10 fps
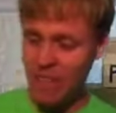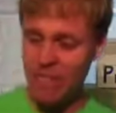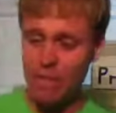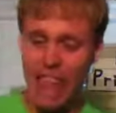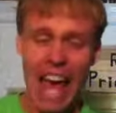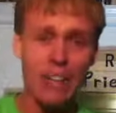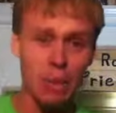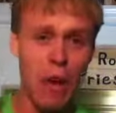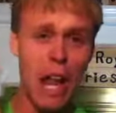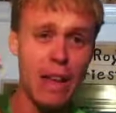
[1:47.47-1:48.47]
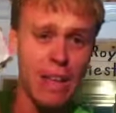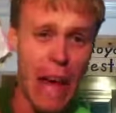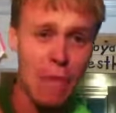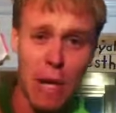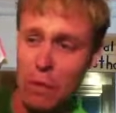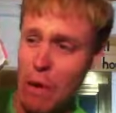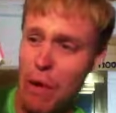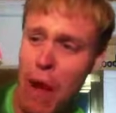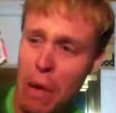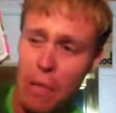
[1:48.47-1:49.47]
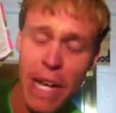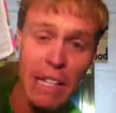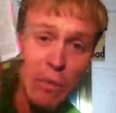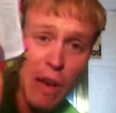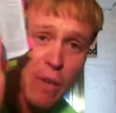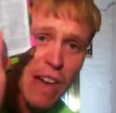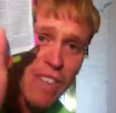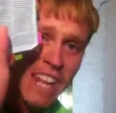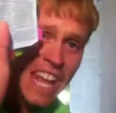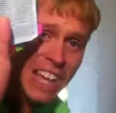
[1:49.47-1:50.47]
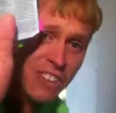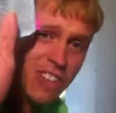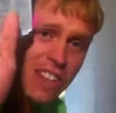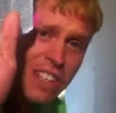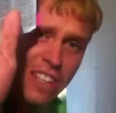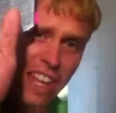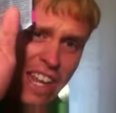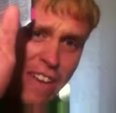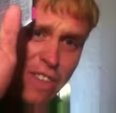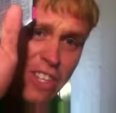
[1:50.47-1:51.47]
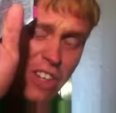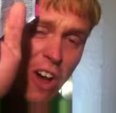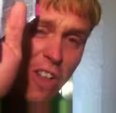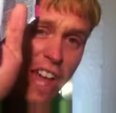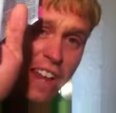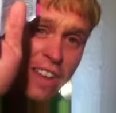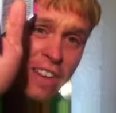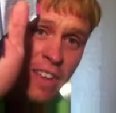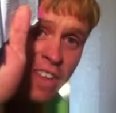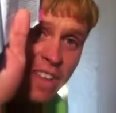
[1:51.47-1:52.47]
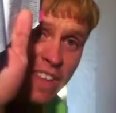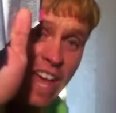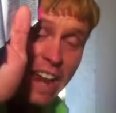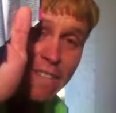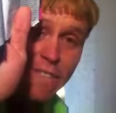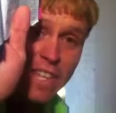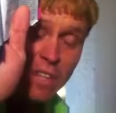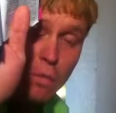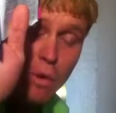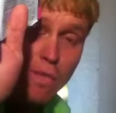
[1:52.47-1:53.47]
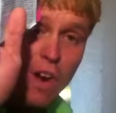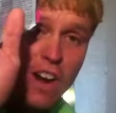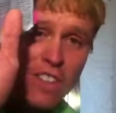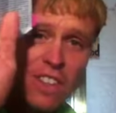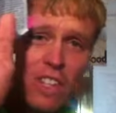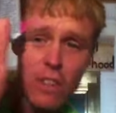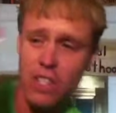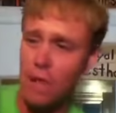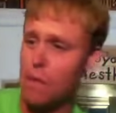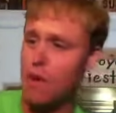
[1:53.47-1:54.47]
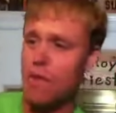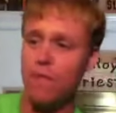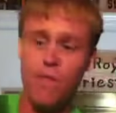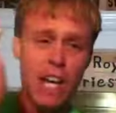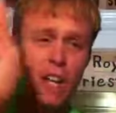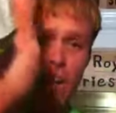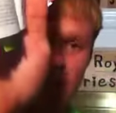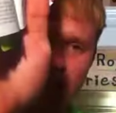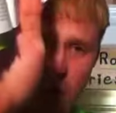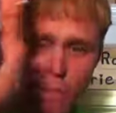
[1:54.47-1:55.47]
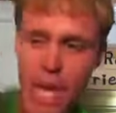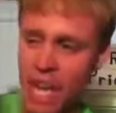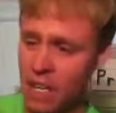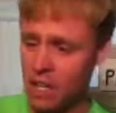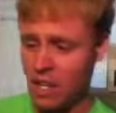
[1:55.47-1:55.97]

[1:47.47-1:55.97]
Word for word: That's what it that must be what it means by revelation because I never saw that in that invisible verse until someone revealed it to me.